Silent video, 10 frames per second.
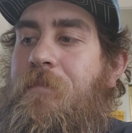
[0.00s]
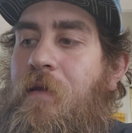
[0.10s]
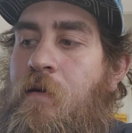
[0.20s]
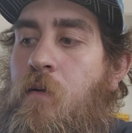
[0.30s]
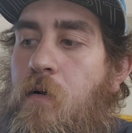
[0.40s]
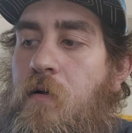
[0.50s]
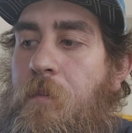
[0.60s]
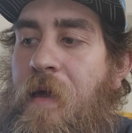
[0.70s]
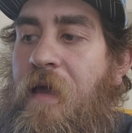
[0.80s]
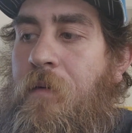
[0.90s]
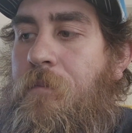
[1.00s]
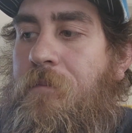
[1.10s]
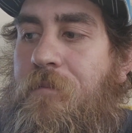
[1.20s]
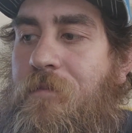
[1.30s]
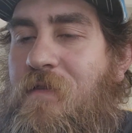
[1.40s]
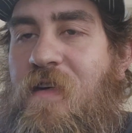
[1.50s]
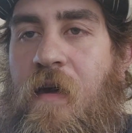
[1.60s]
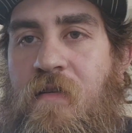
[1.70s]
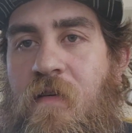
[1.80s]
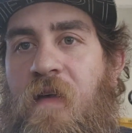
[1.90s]
in order to make
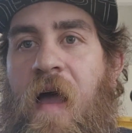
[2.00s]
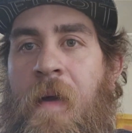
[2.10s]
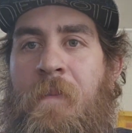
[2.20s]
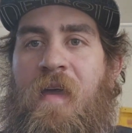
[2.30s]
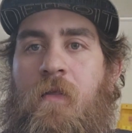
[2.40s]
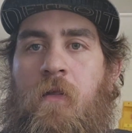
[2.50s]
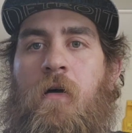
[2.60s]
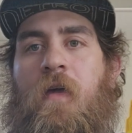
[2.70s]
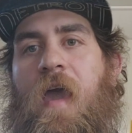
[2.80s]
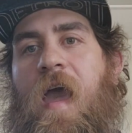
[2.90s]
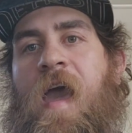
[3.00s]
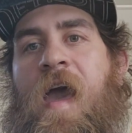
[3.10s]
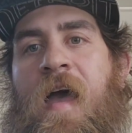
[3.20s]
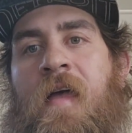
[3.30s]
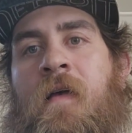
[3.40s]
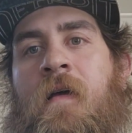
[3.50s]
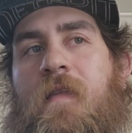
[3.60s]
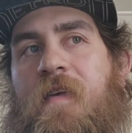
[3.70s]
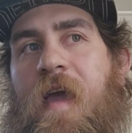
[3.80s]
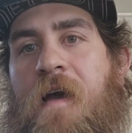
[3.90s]
changes, I may look at
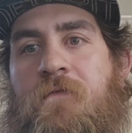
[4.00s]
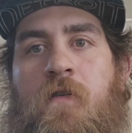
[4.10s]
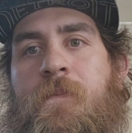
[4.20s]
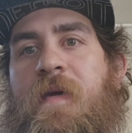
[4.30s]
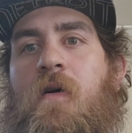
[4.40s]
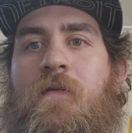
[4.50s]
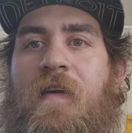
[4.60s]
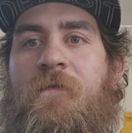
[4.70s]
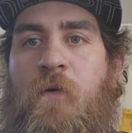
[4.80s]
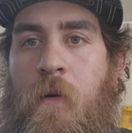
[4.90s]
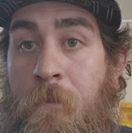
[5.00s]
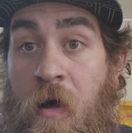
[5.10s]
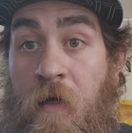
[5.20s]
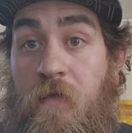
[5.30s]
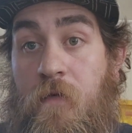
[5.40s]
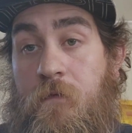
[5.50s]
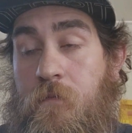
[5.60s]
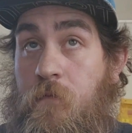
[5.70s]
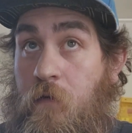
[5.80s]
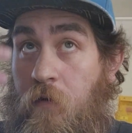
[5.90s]
the average BOD for a month
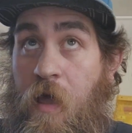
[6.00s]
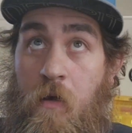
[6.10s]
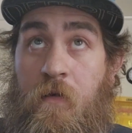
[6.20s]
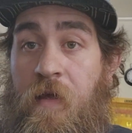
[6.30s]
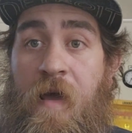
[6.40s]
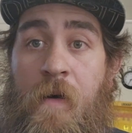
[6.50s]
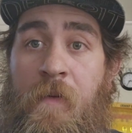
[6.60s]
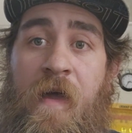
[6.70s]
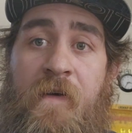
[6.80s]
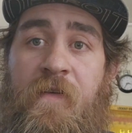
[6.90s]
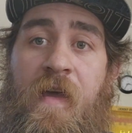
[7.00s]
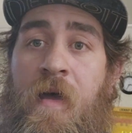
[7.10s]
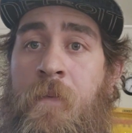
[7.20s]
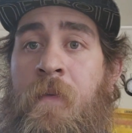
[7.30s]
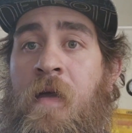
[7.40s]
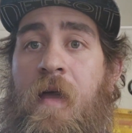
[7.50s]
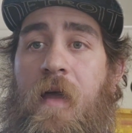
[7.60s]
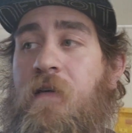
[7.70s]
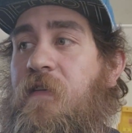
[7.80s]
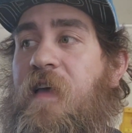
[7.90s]
to calculate out my F to M
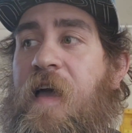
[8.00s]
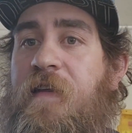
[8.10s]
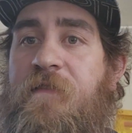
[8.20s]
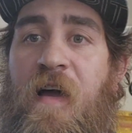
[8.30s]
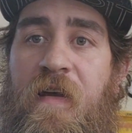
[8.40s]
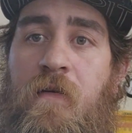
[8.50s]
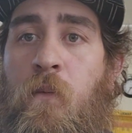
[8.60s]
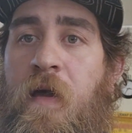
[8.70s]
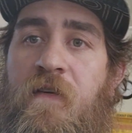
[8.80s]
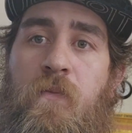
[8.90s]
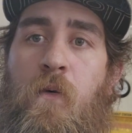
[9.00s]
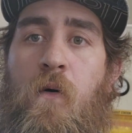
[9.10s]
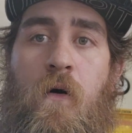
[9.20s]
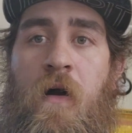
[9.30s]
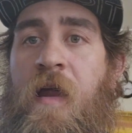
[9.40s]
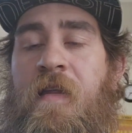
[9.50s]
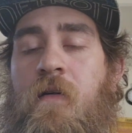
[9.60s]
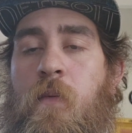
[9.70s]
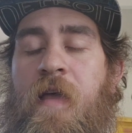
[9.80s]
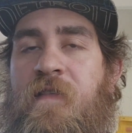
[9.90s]
and decide if I need to waste more or I need
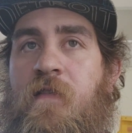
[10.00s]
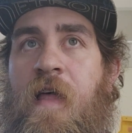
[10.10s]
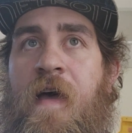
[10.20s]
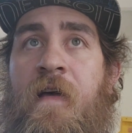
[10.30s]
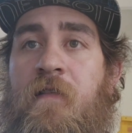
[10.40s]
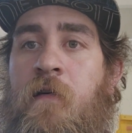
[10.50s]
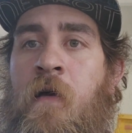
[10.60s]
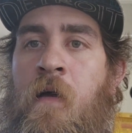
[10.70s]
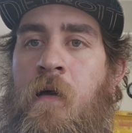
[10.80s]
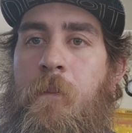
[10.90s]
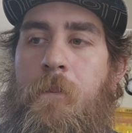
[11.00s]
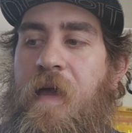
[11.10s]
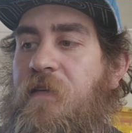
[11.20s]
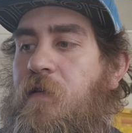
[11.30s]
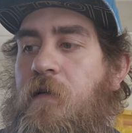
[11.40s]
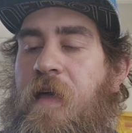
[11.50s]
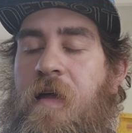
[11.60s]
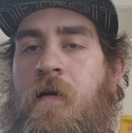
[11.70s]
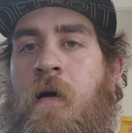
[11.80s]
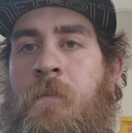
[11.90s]
to waste less based on
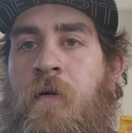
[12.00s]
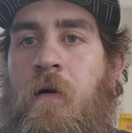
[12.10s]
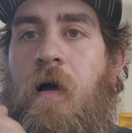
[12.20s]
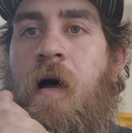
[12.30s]
that number.